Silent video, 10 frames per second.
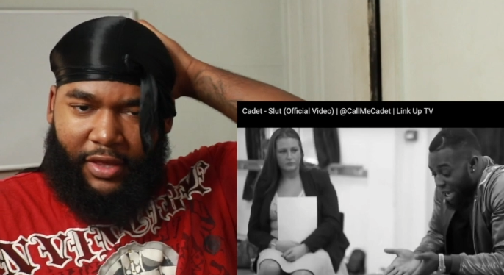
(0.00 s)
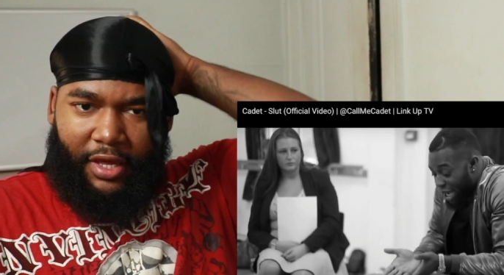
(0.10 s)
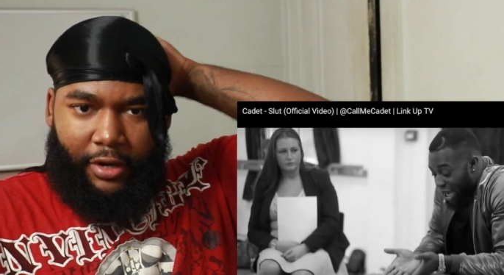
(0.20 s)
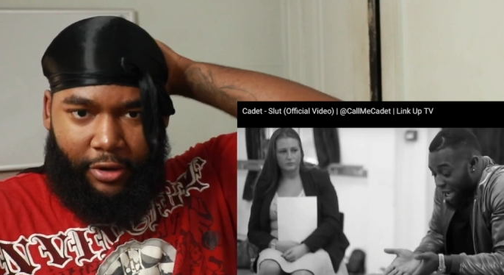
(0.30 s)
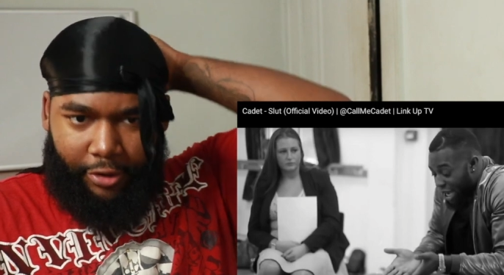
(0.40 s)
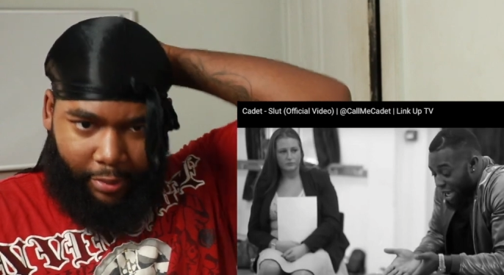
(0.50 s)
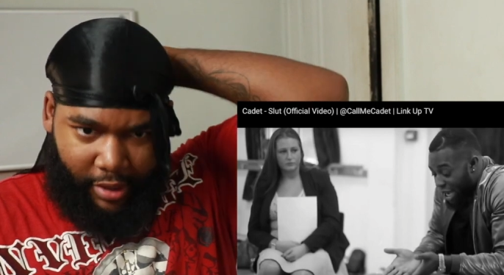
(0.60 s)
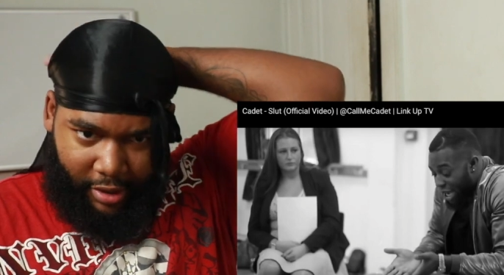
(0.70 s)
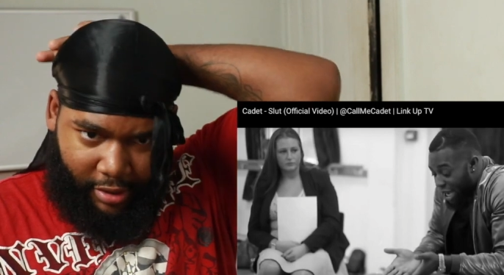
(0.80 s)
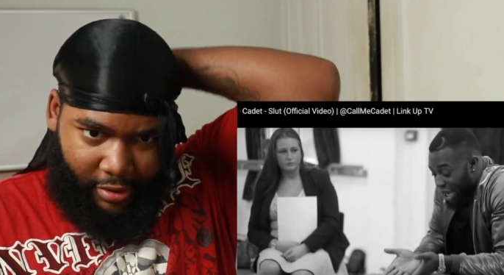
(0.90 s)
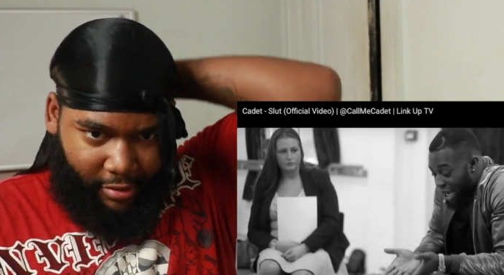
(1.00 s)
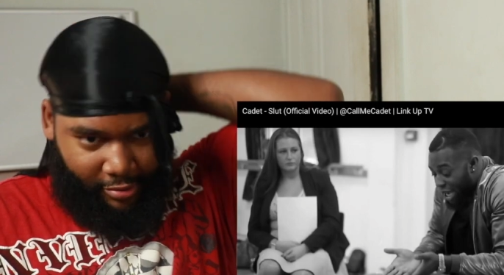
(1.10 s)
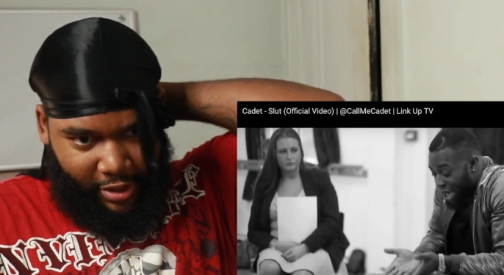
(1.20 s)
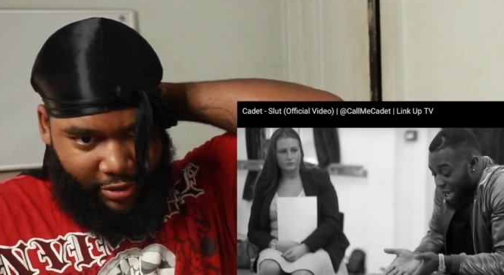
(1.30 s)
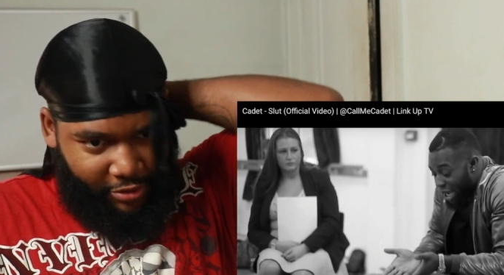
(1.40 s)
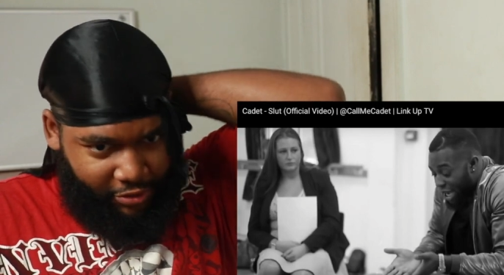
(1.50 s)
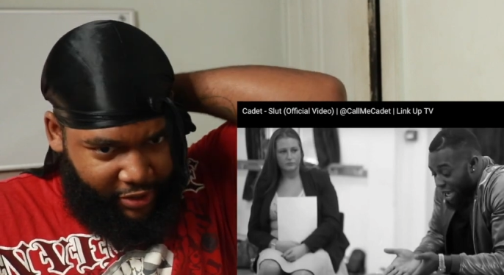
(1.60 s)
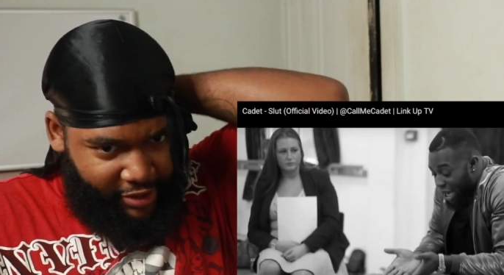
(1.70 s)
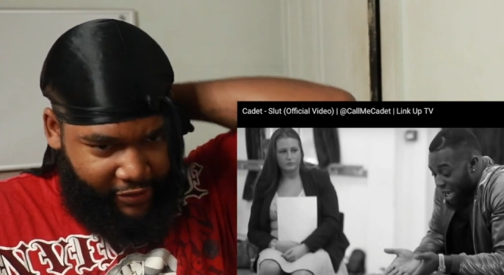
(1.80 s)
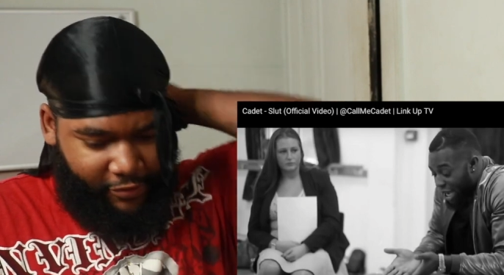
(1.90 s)
Speaker 1: cheat on her, bro? Why you do
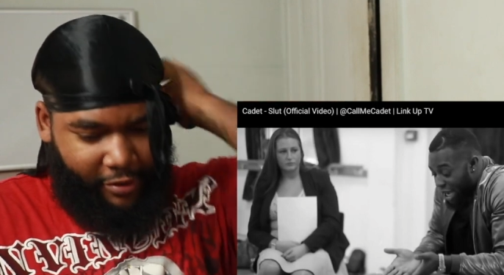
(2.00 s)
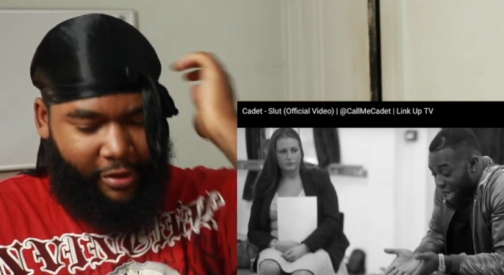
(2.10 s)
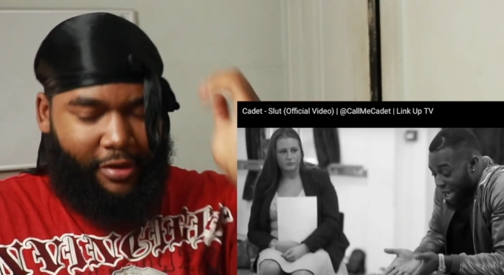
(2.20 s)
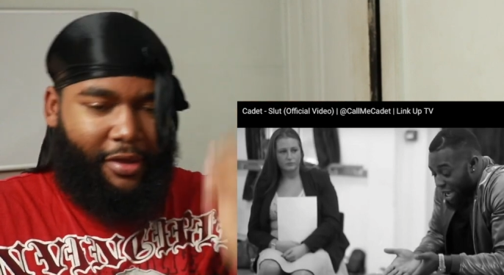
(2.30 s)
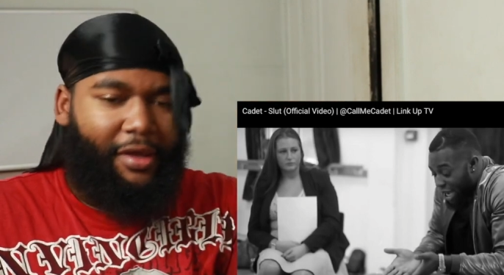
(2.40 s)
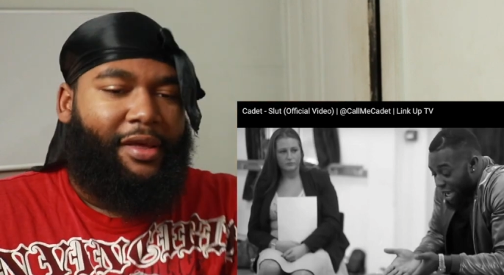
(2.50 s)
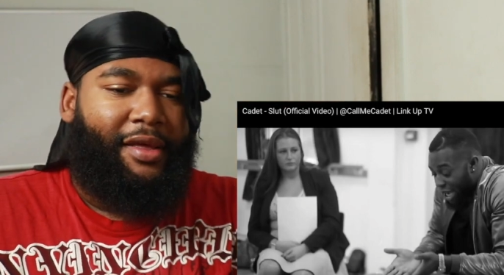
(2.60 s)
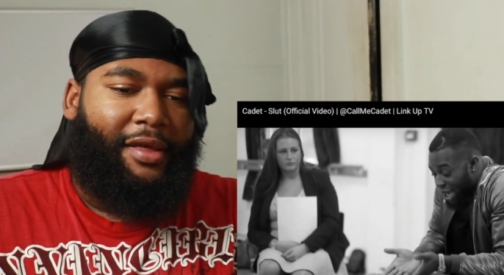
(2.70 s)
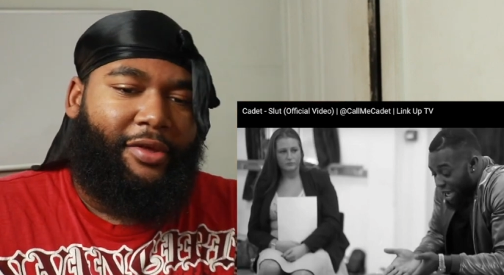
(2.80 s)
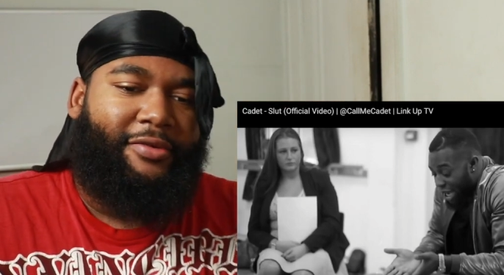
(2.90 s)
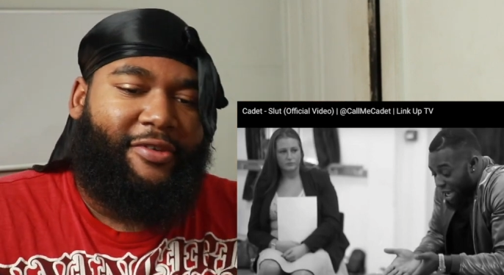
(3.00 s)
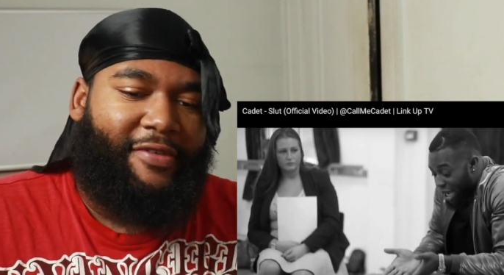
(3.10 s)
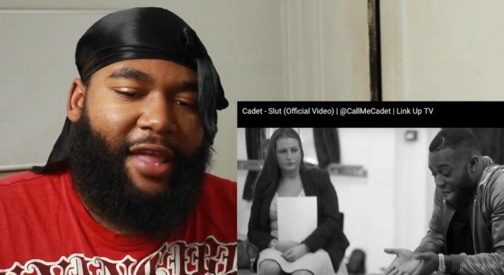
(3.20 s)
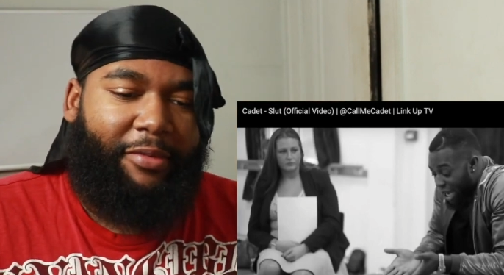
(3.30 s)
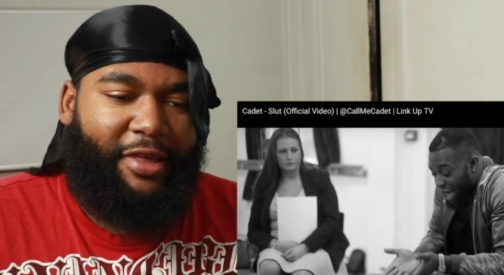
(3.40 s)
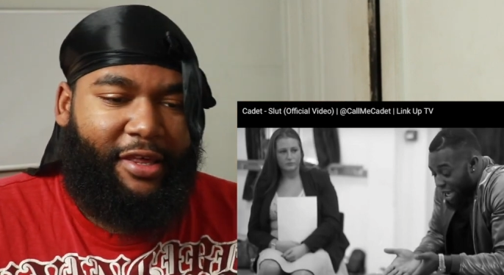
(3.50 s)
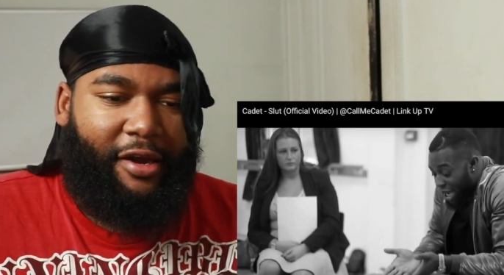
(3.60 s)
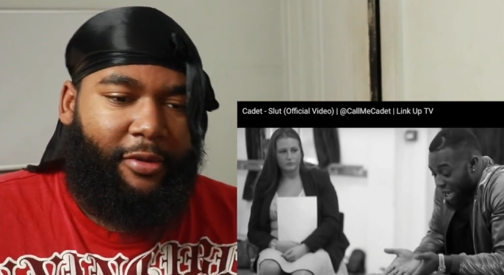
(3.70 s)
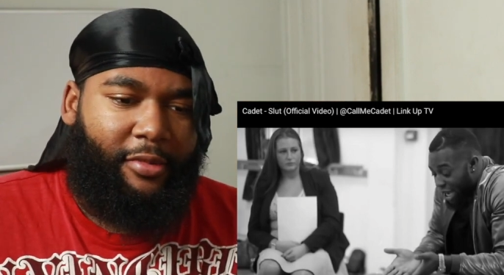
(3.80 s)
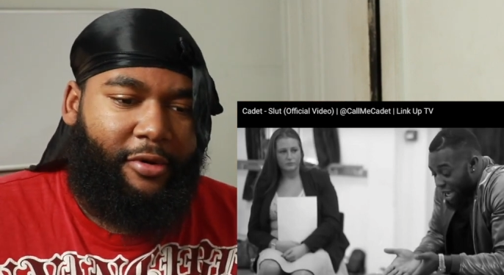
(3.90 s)
that to her? You just
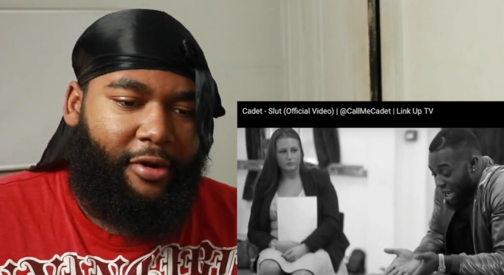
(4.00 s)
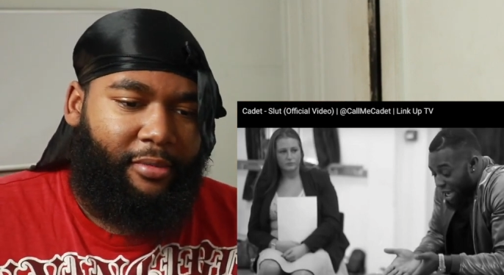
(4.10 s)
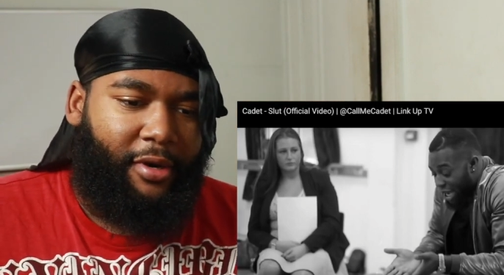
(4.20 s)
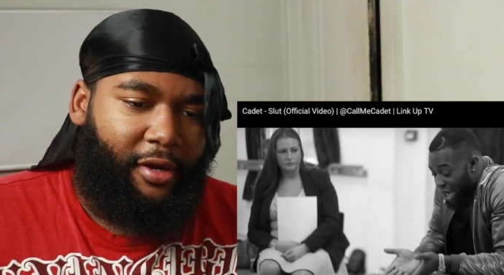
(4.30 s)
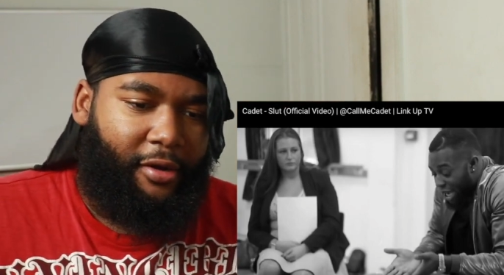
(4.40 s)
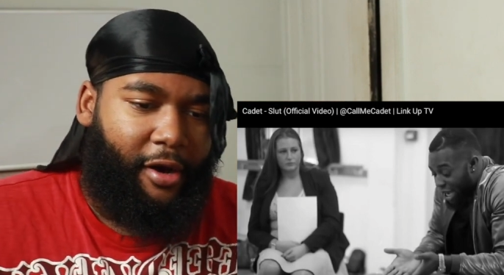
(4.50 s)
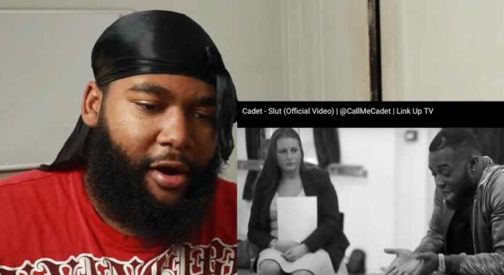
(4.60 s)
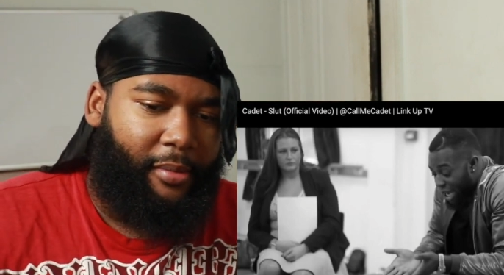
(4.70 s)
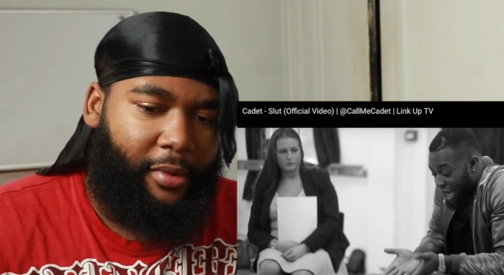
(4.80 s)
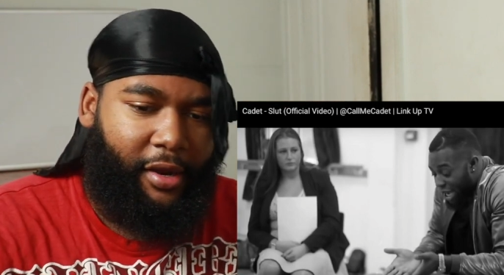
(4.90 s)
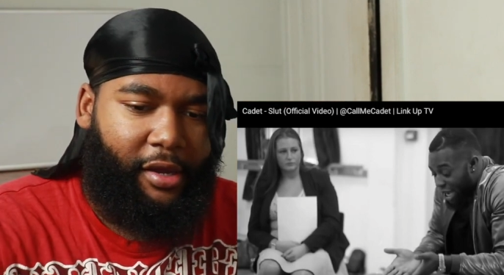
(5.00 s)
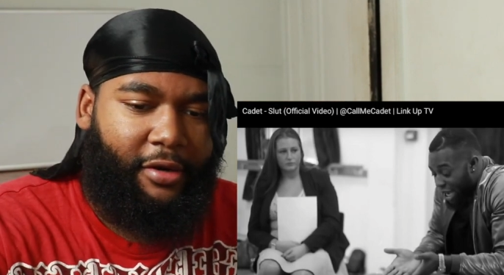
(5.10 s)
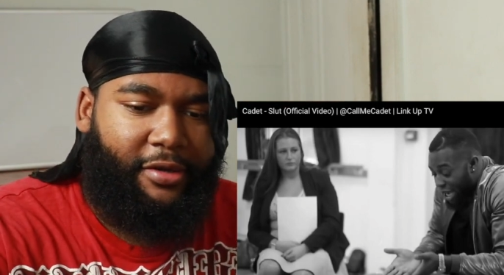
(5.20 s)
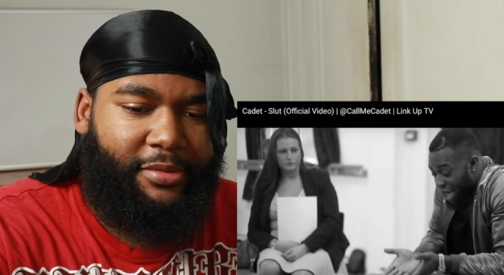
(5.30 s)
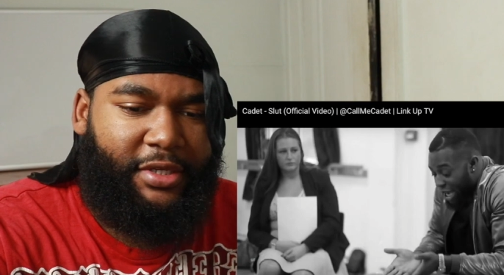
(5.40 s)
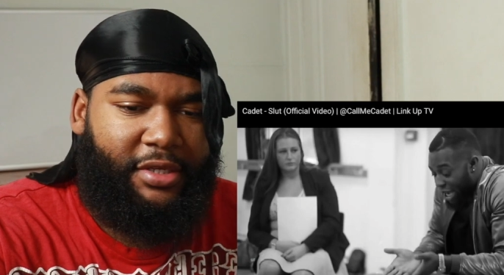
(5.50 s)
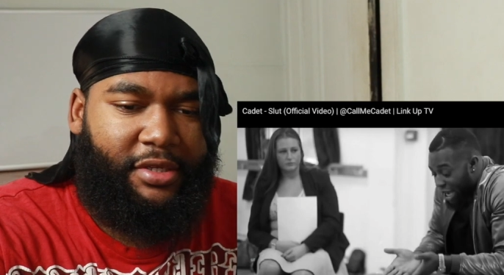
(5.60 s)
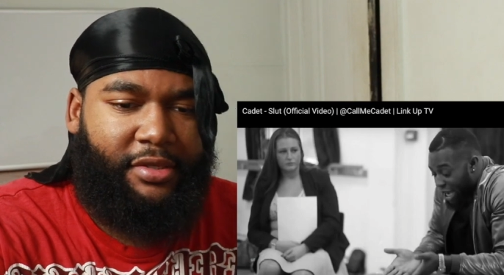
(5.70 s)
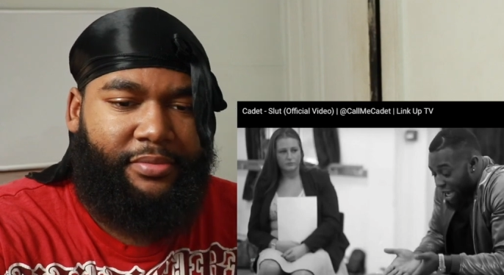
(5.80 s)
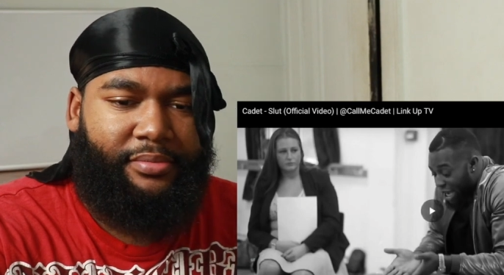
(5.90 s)
damaging her more, bro. Heartbreak, you know what I'm saying?